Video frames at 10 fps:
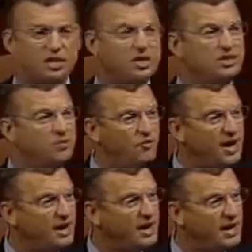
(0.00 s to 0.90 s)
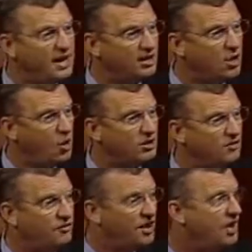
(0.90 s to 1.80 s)
to go at
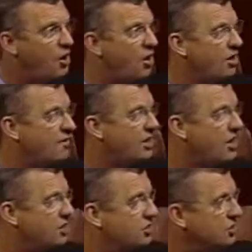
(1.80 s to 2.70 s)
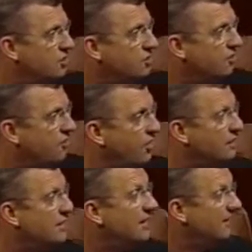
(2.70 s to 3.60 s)
the very heart of our constitutional freedoms,